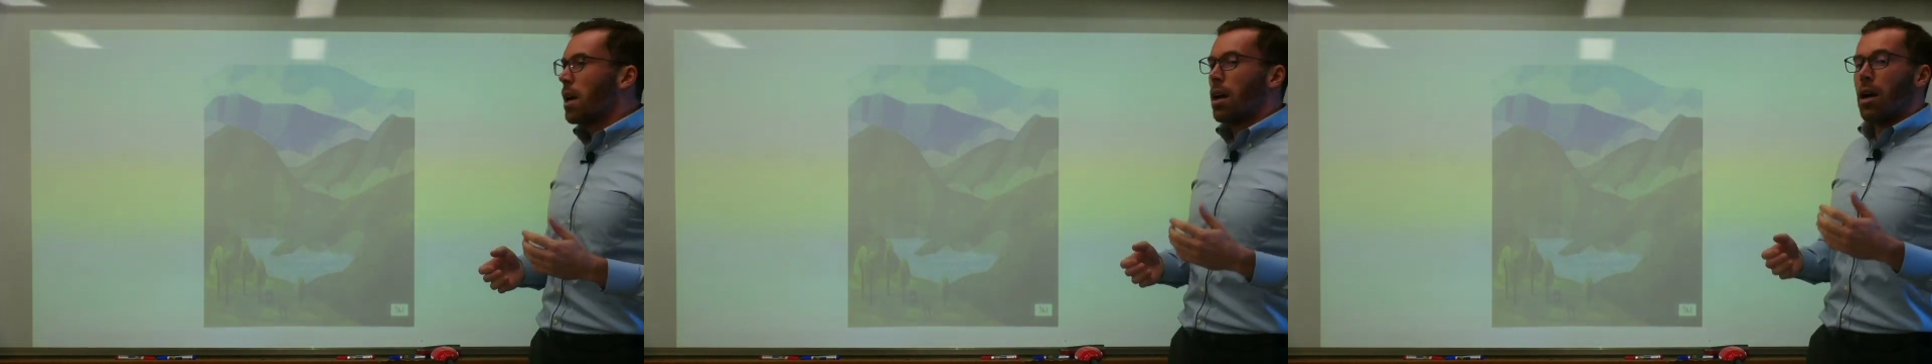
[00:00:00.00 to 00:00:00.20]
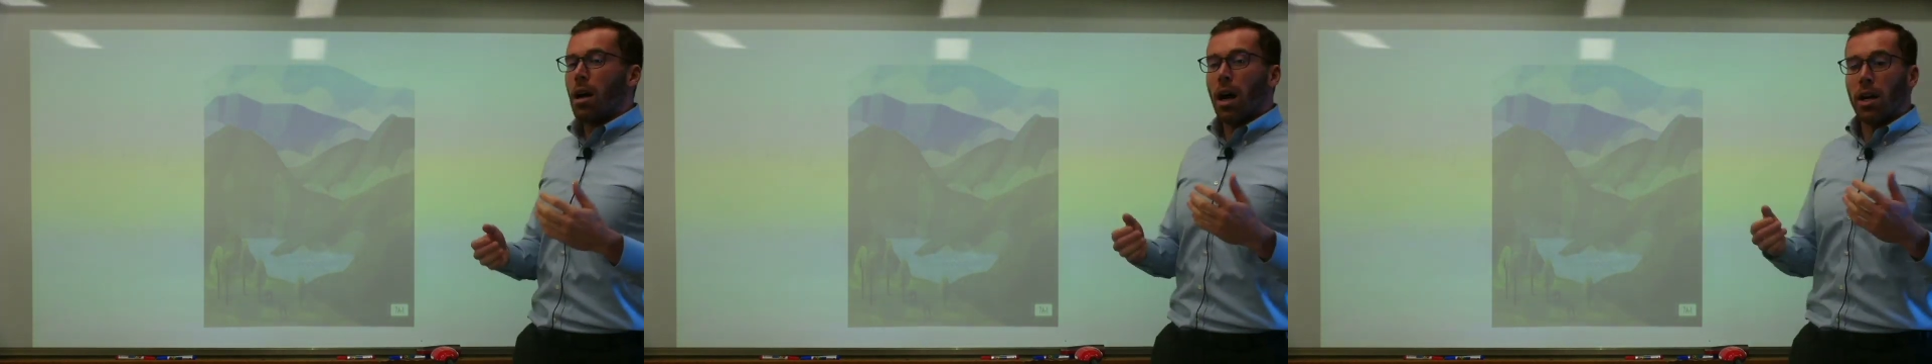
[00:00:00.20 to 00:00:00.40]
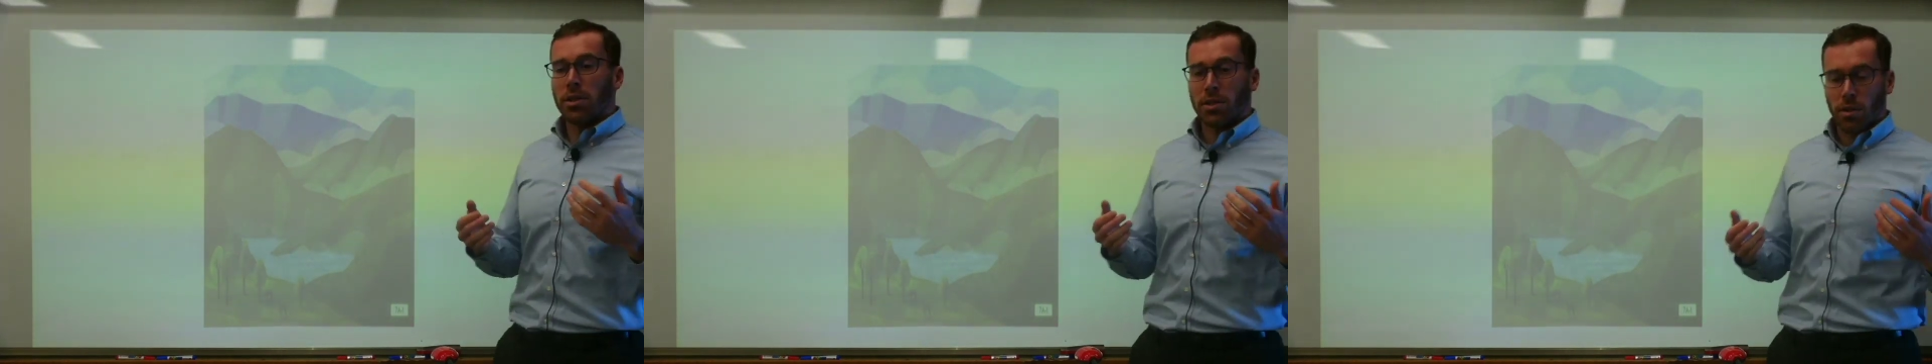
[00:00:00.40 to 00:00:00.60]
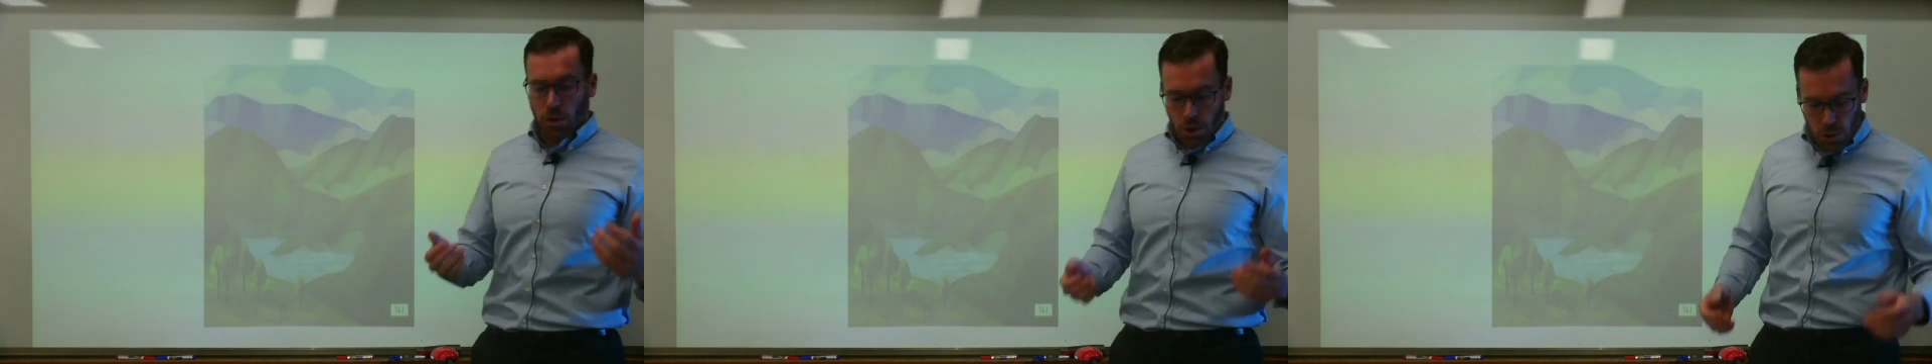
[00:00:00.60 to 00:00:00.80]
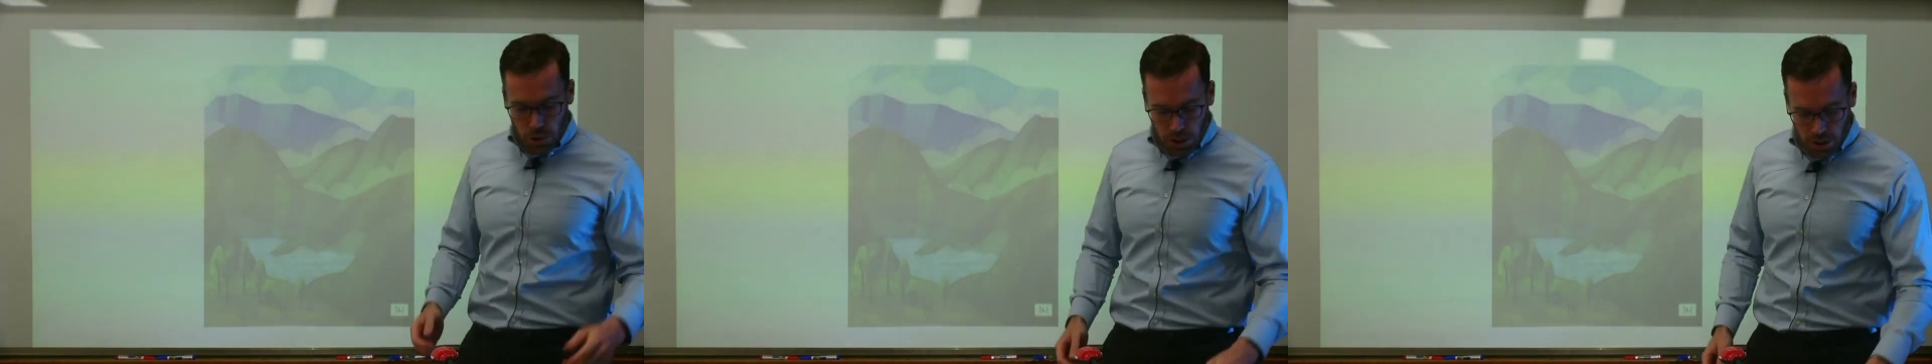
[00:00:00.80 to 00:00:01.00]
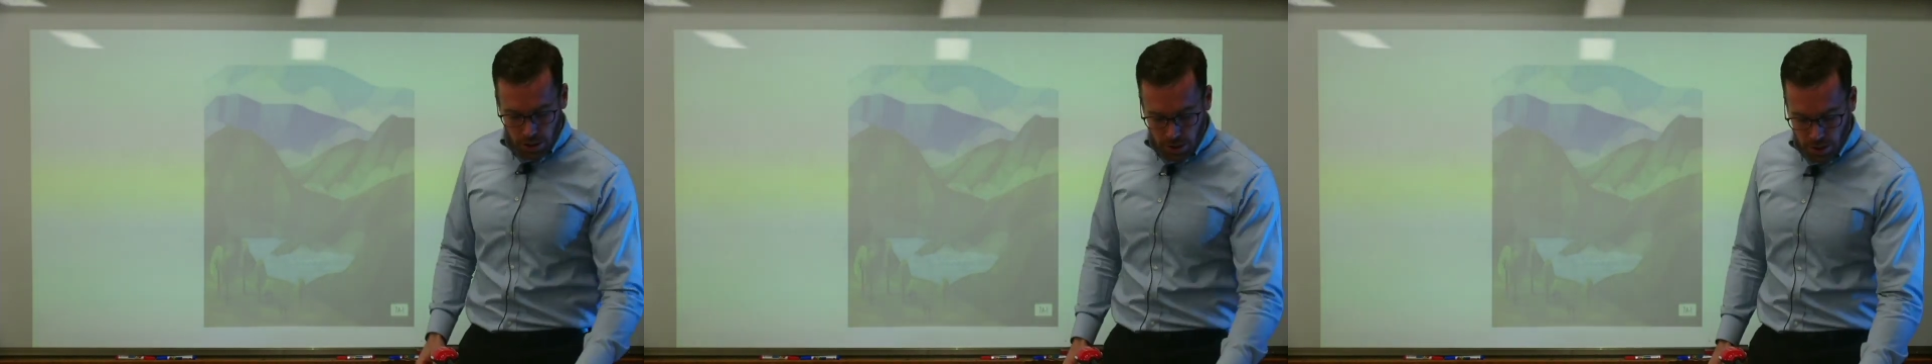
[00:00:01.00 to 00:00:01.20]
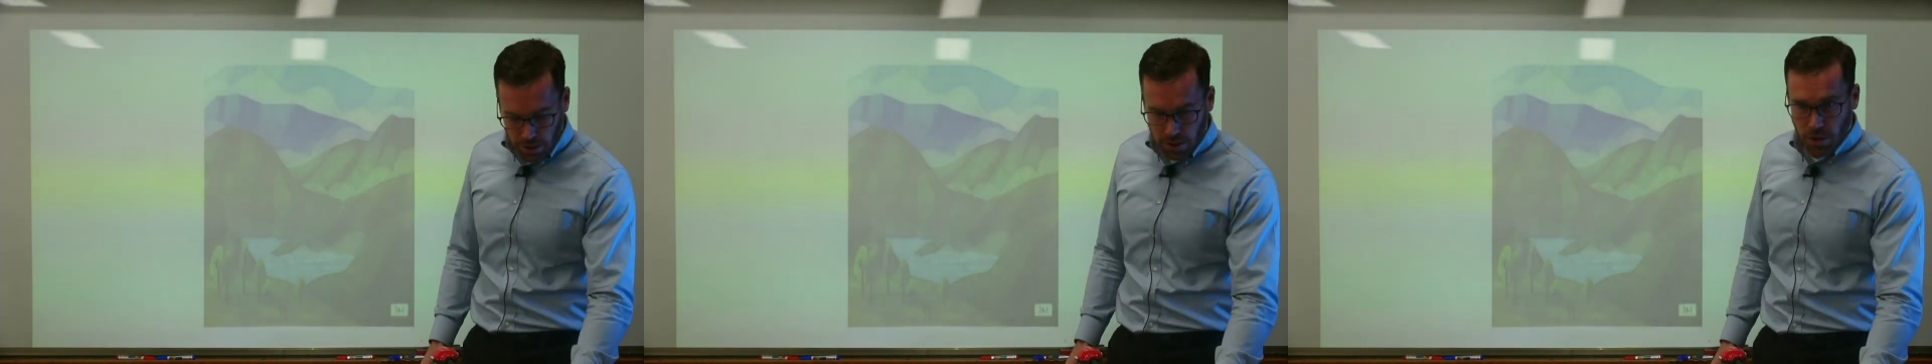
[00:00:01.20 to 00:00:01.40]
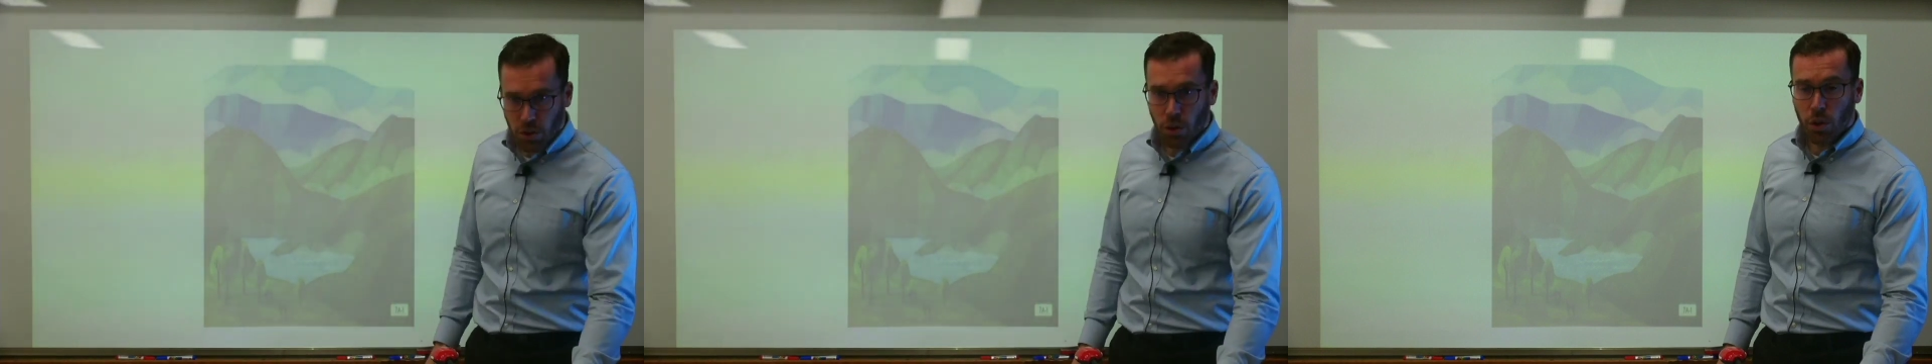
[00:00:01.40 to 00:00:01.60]
A solution is
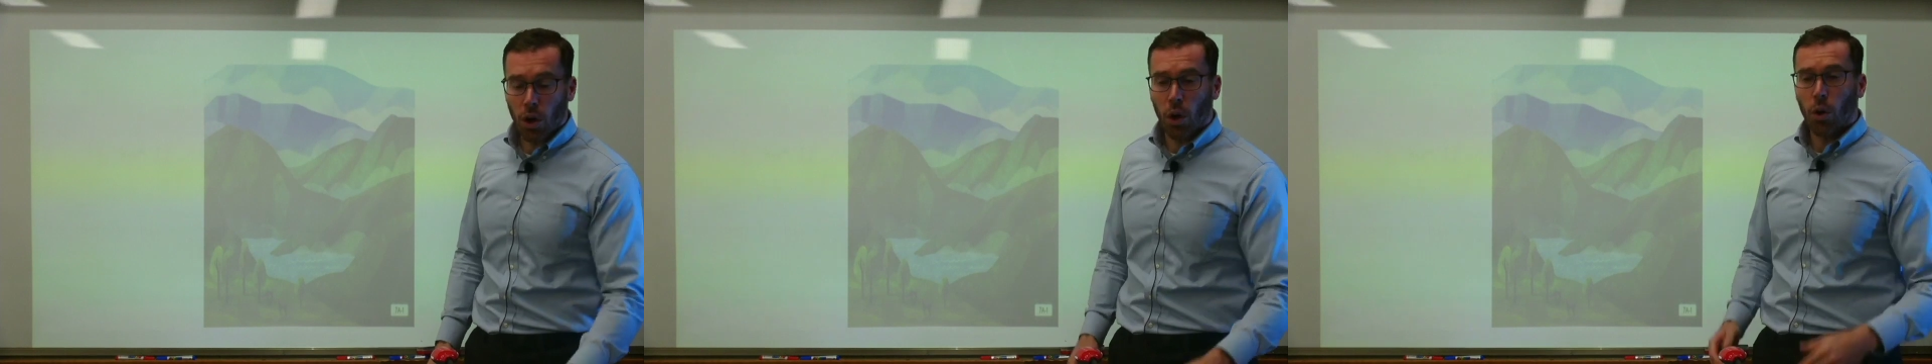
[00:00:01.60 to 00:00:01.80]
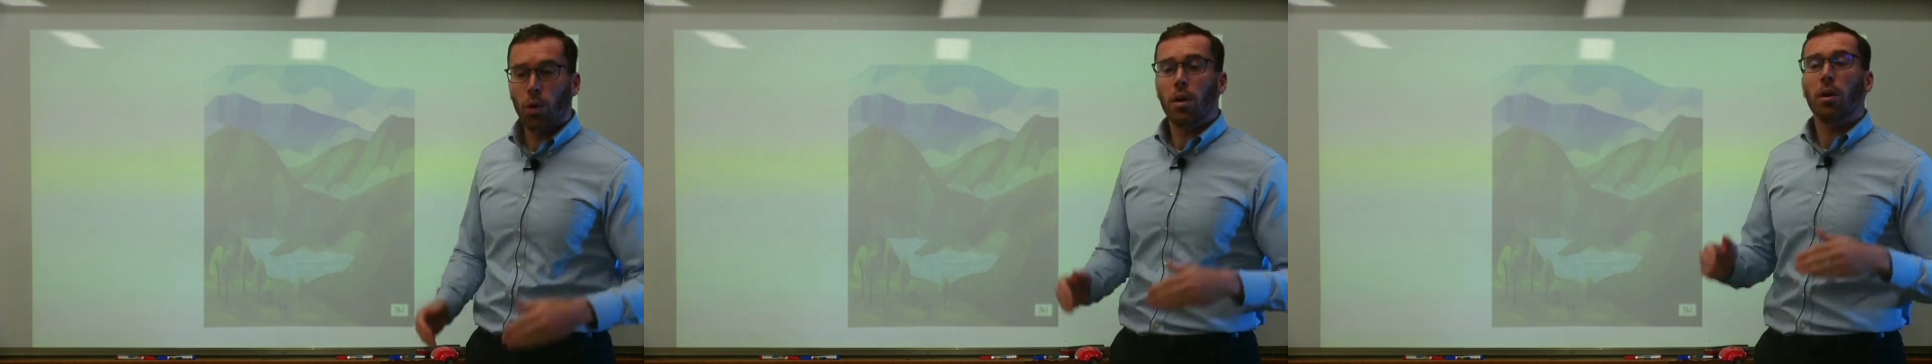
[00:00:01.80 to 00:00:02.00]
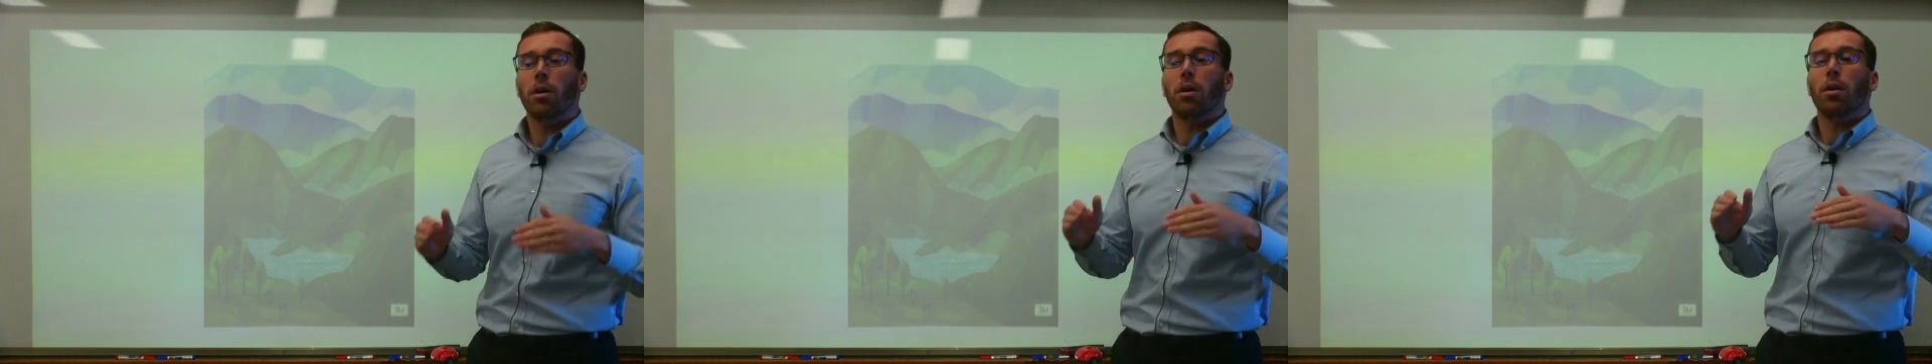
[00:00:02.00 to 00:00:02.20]
to go